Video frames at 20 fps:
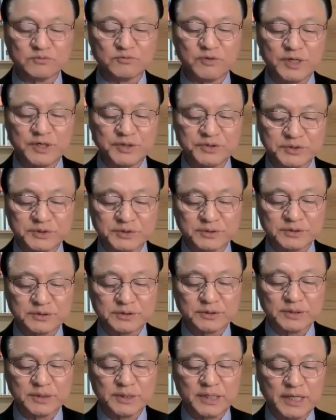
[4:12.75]

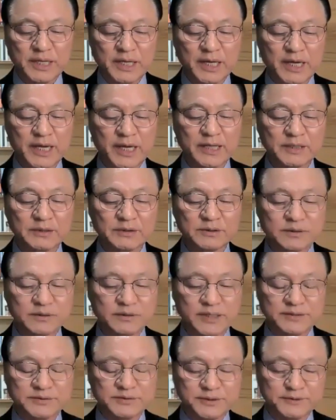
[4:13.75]
religions, and
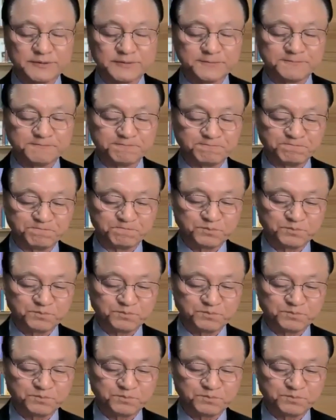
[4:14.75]
classes,